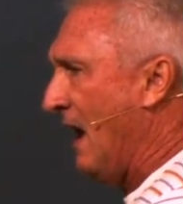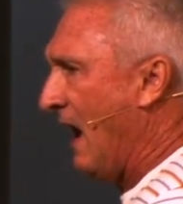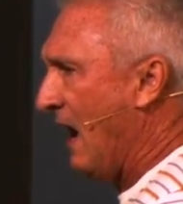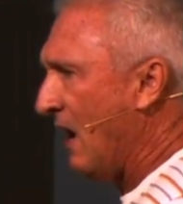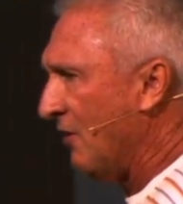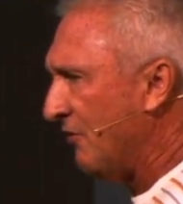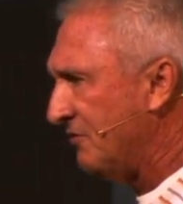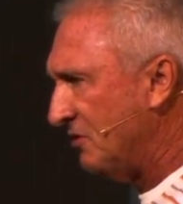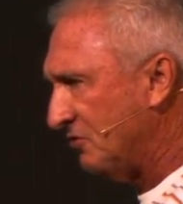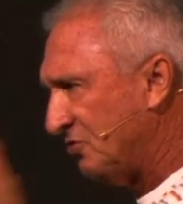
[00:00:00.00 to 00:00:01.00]

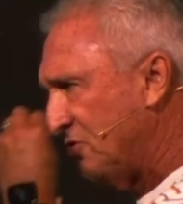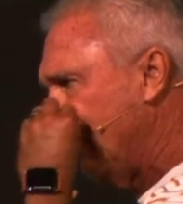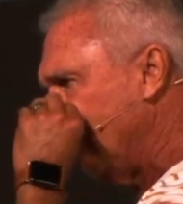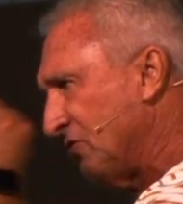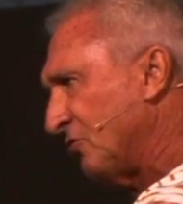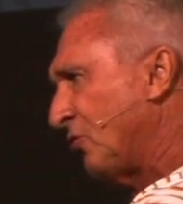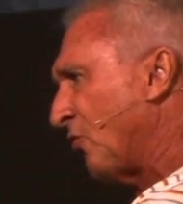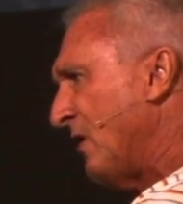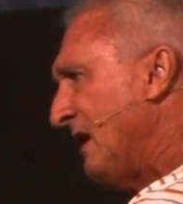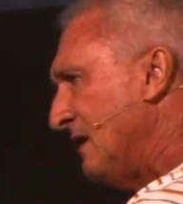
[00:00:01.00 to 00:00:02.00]
the
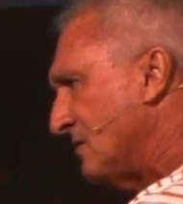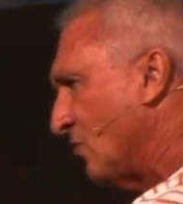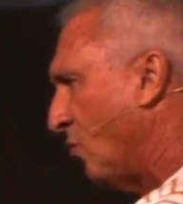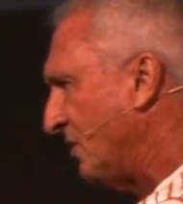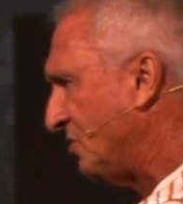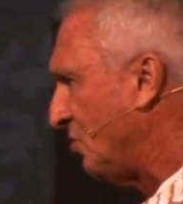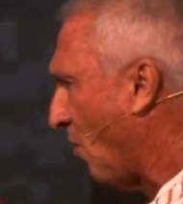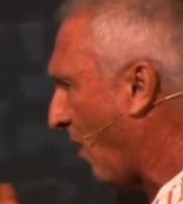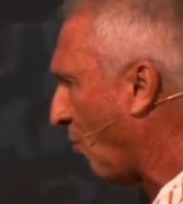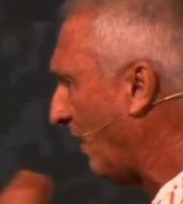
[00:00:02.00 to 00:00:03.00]
degree to which
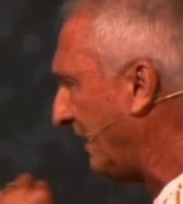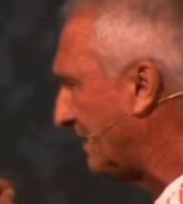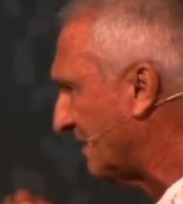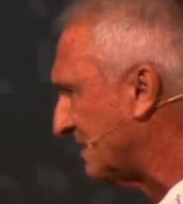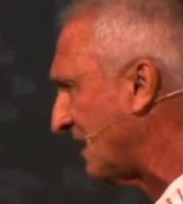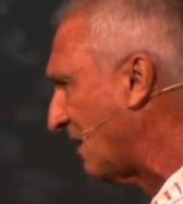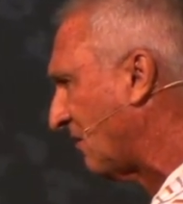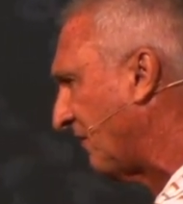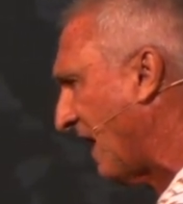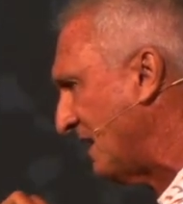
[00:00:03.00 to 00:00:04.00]
you are willing to
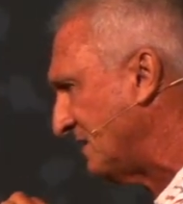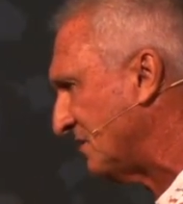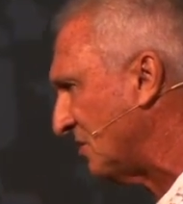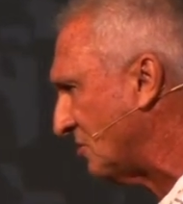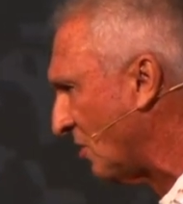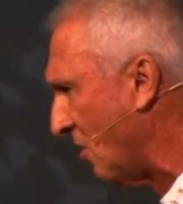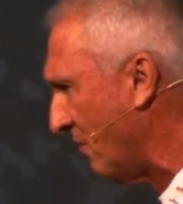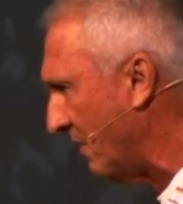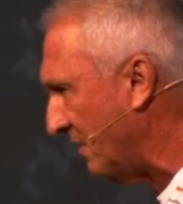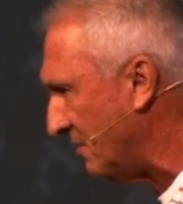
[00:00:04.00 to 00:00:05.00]
sacrifice is
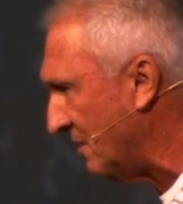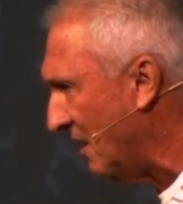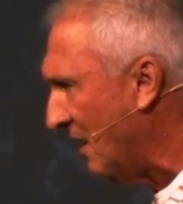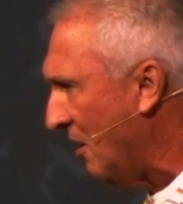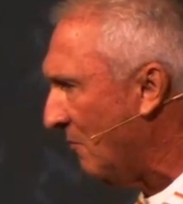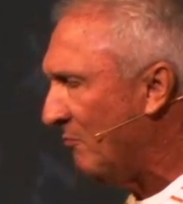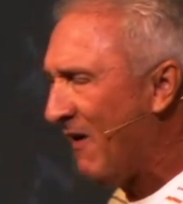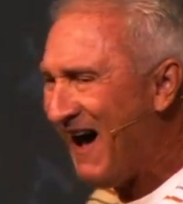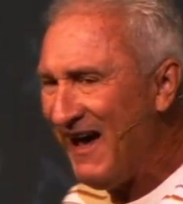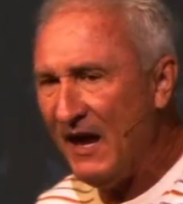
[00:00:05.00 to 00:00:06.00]
determined
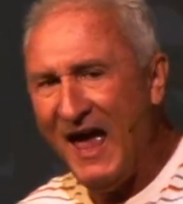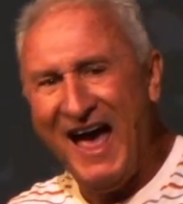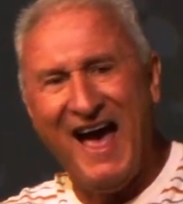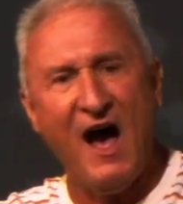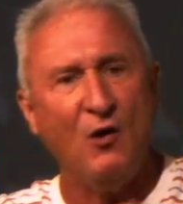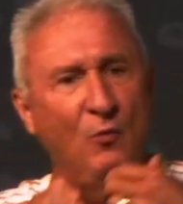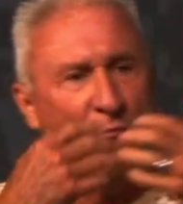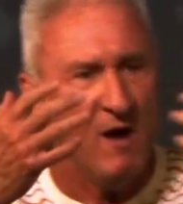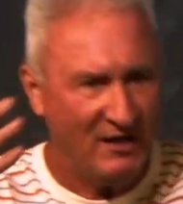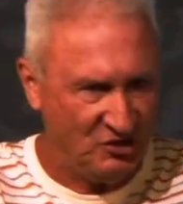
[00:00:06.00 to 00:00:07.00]
by how
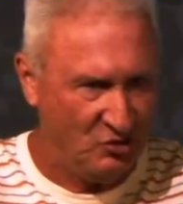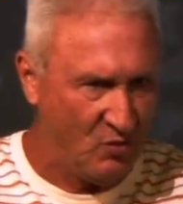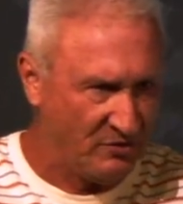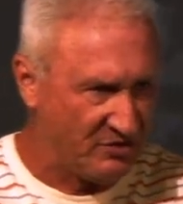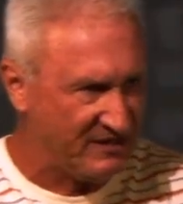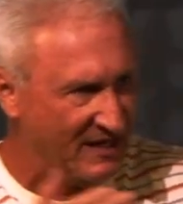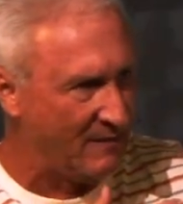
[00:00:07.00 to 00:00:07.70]
much you understand